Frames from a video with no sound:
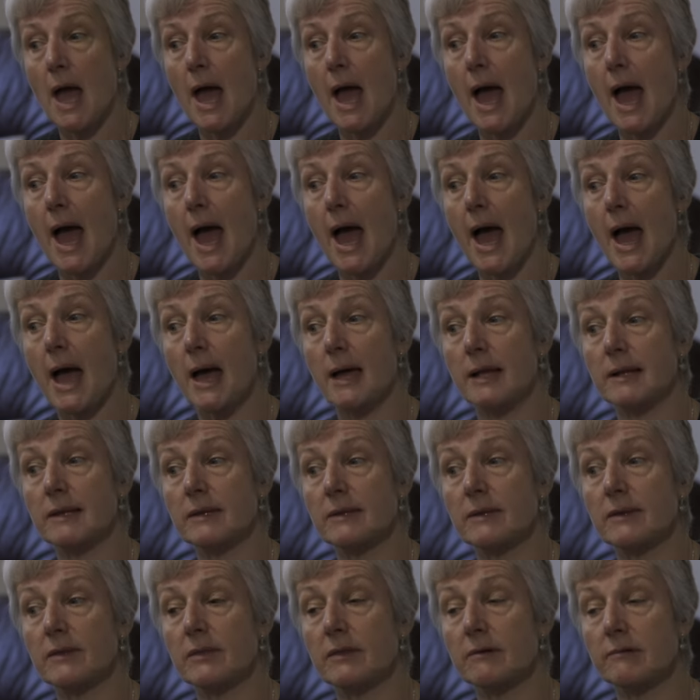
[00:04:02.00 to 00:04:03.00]

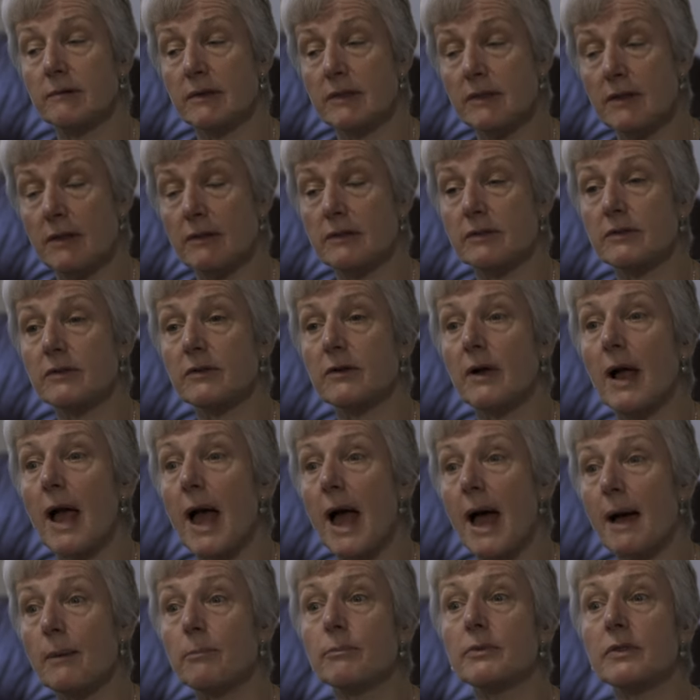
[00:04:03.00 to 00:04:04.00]
And the results are
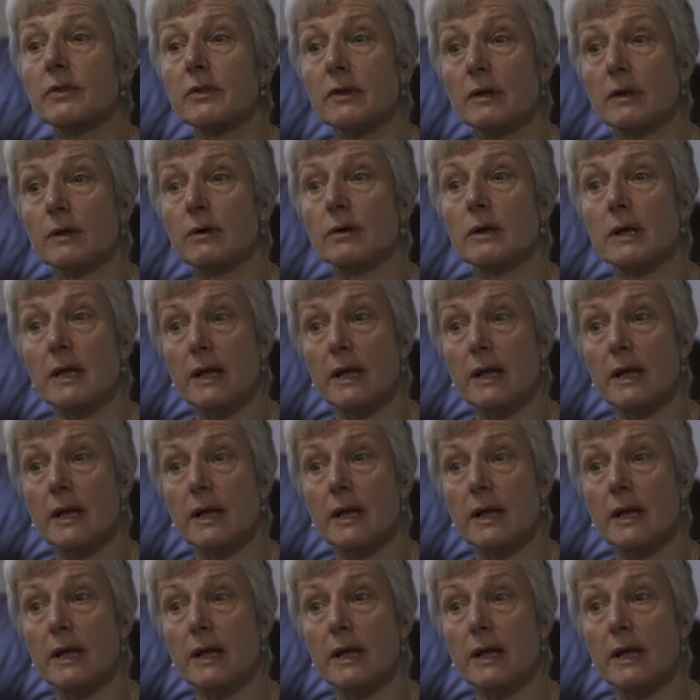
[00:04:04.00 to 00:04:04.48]
absolutely